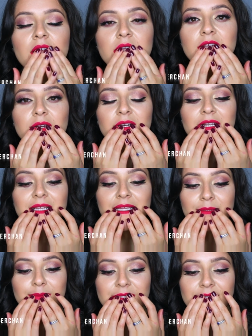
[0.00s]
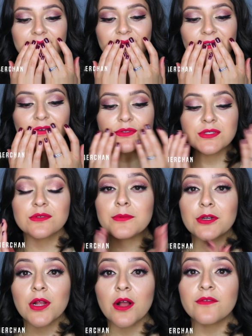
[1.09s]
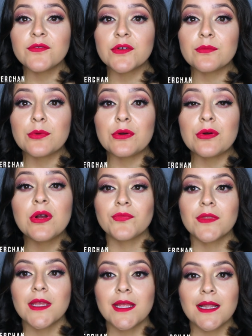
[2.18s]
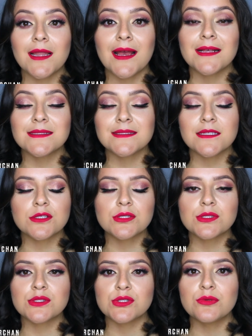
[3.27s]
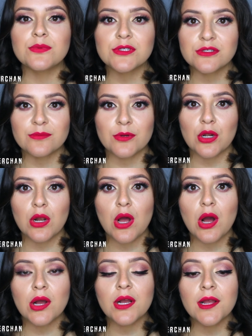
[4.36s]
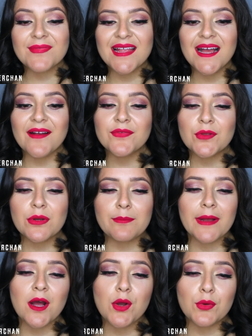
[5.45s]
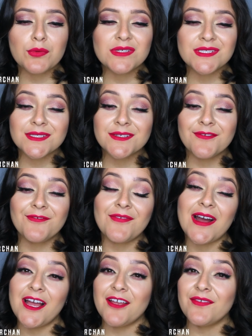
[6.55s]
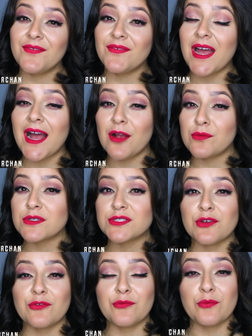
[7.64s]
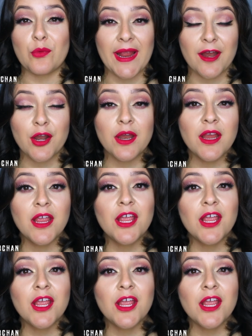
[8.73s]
Your lips feel super comfortable. They last super, super long. After about five hours of wear,